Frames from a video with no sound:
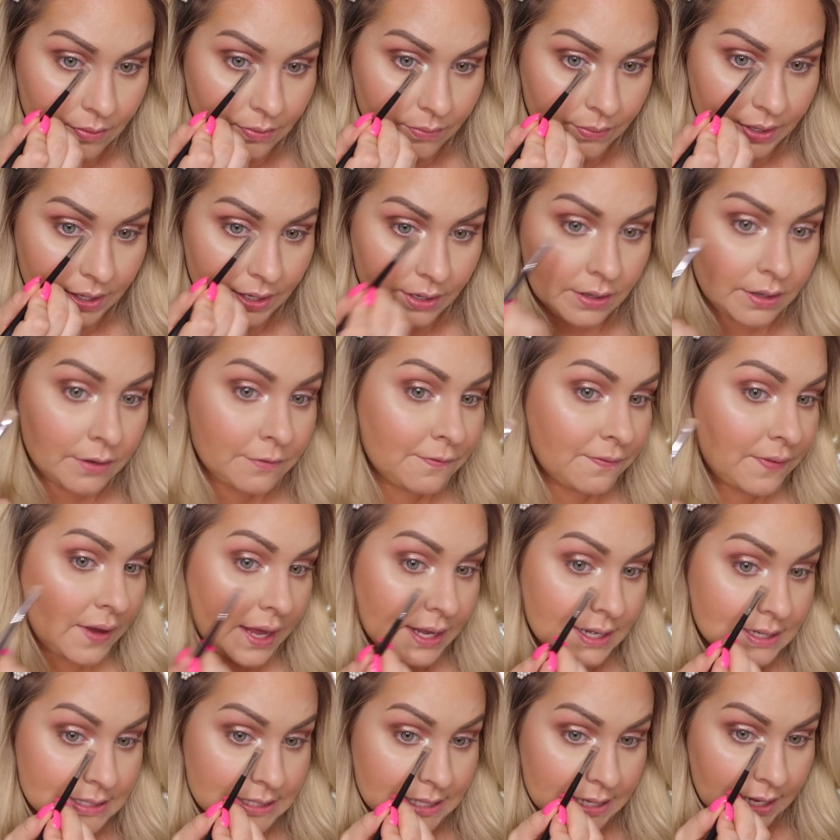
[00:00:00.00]
we are
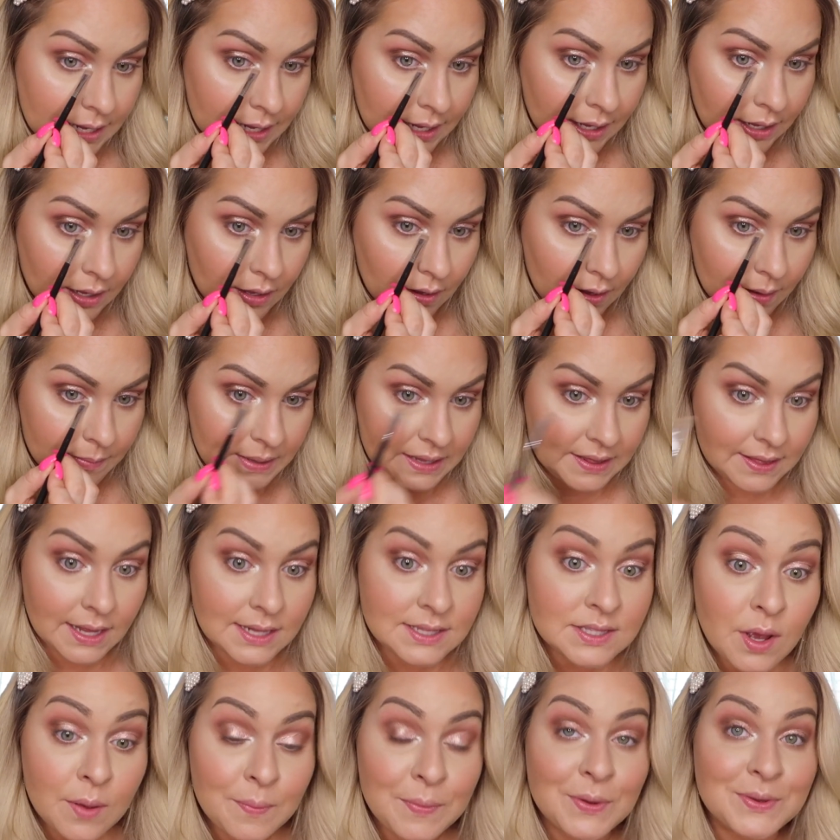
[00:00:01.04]
finding, I mean,
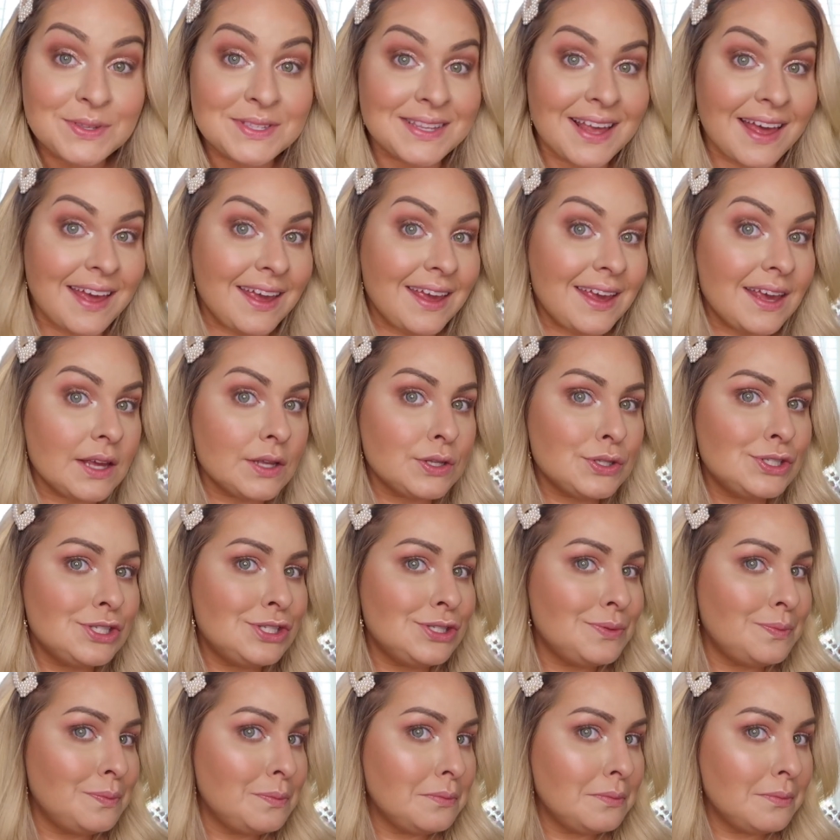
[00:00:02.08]
that's almost like
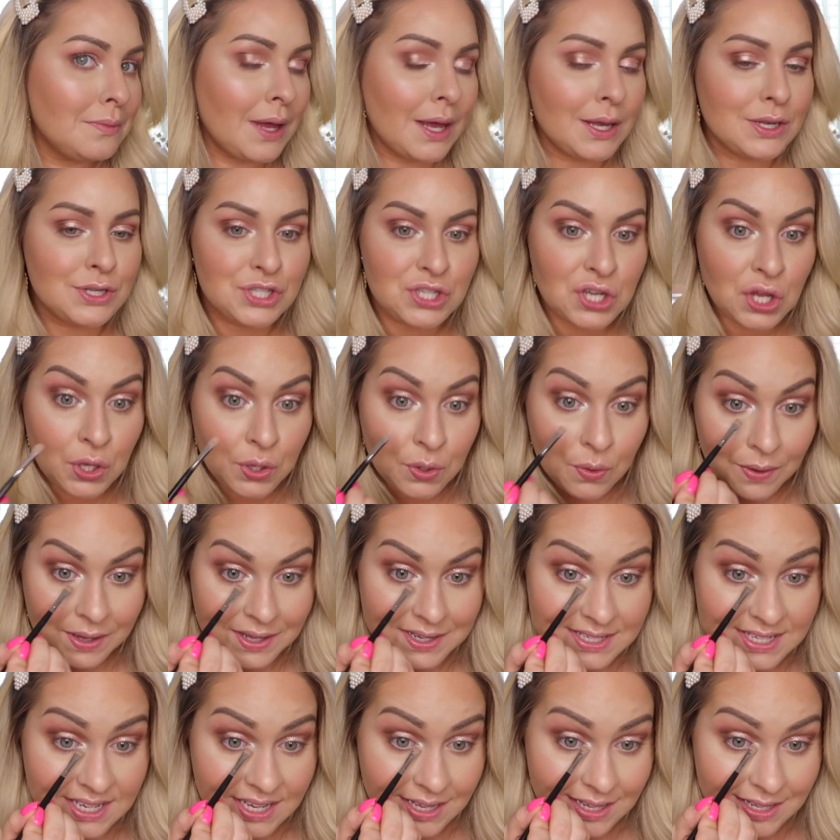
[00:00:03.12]
too
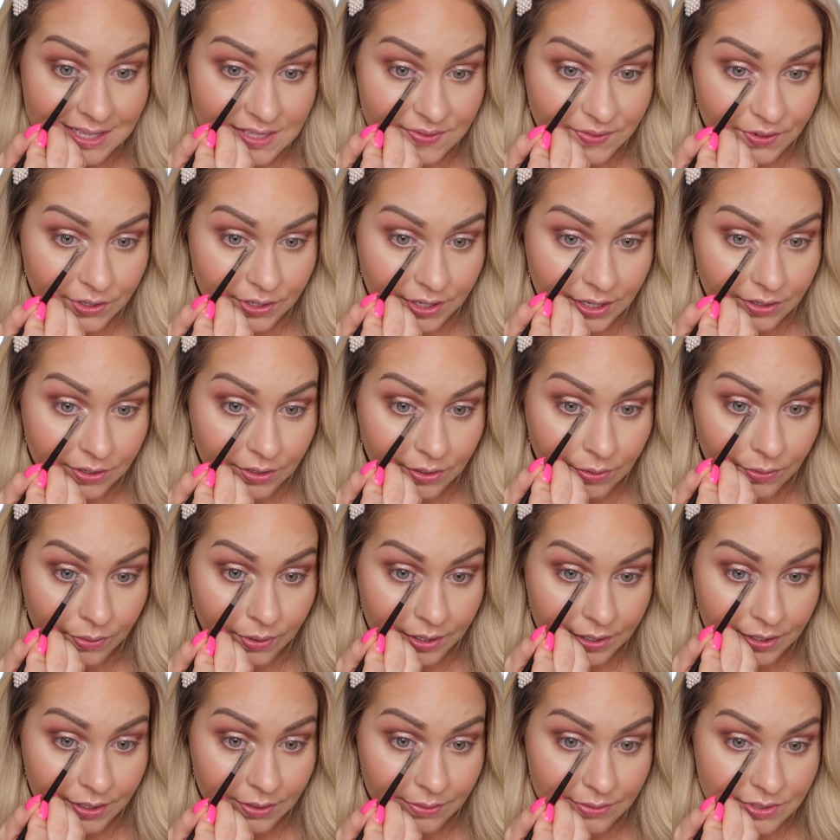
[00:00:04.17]
intense for an inner
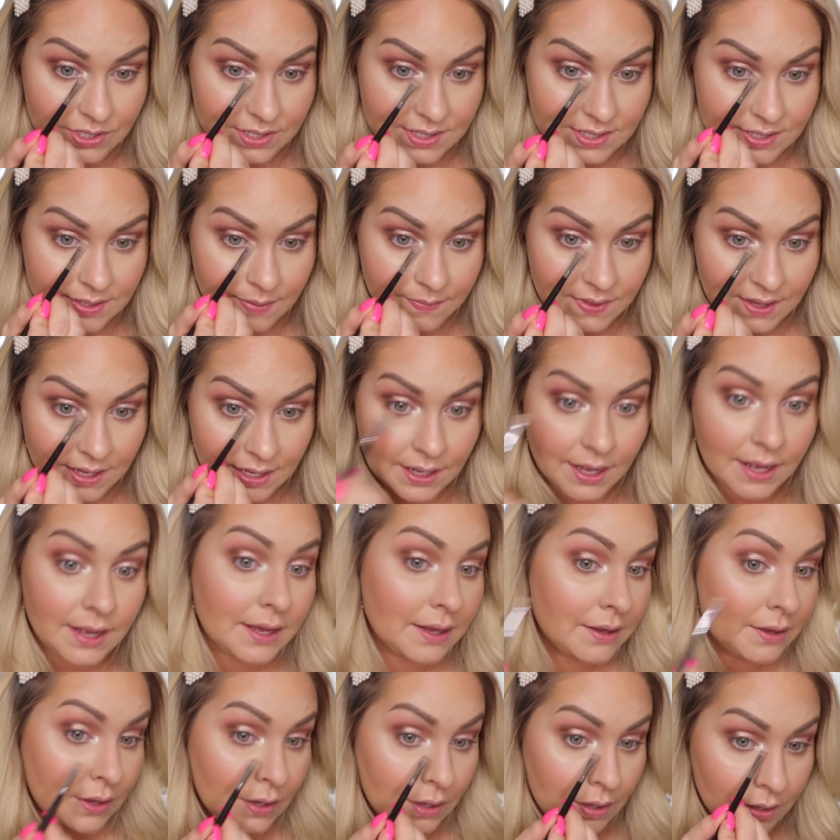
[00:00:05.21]
corner, which is something
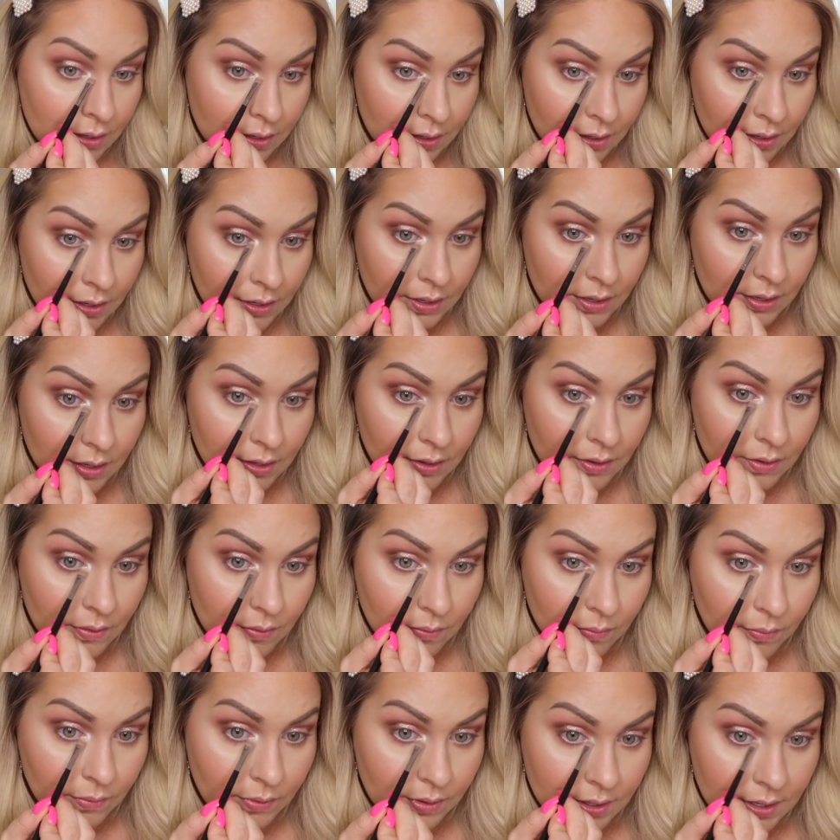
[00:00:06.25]
I
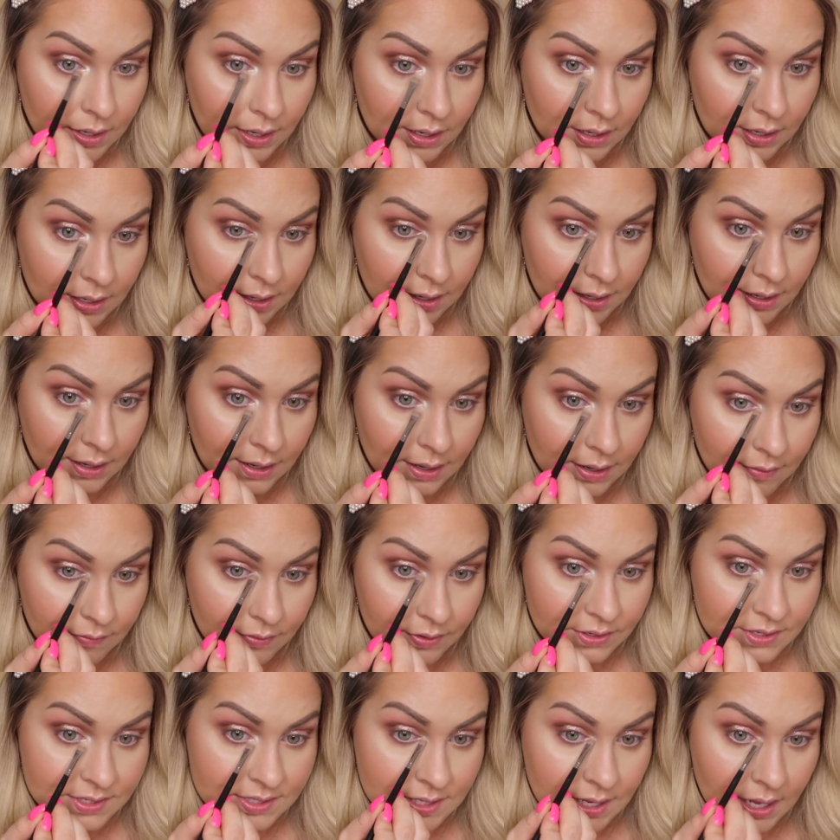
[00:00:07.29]
would
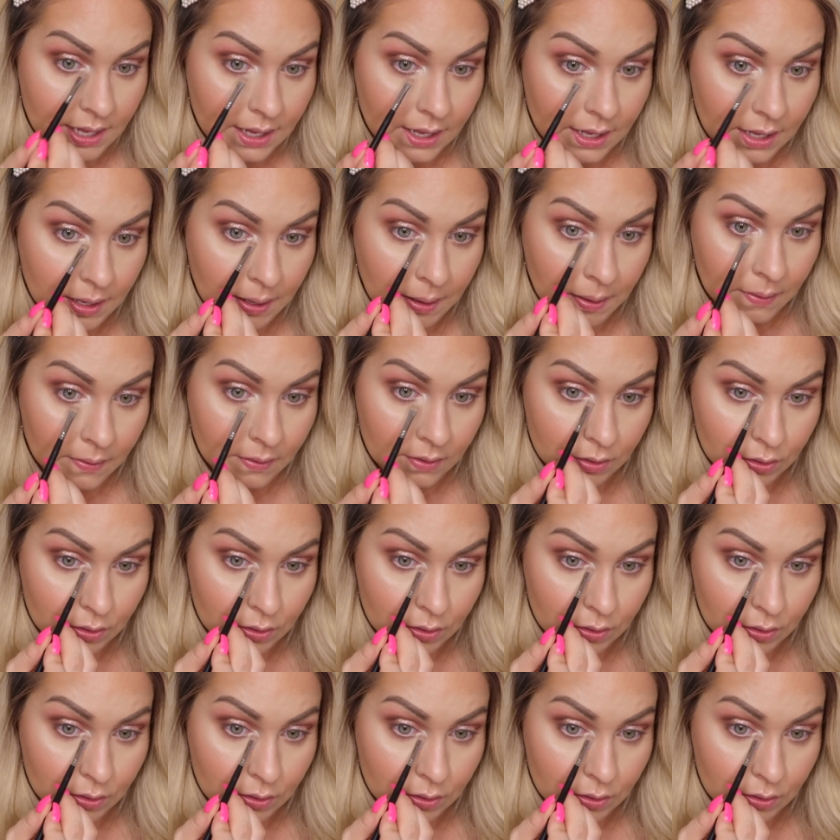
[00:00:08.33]
never say.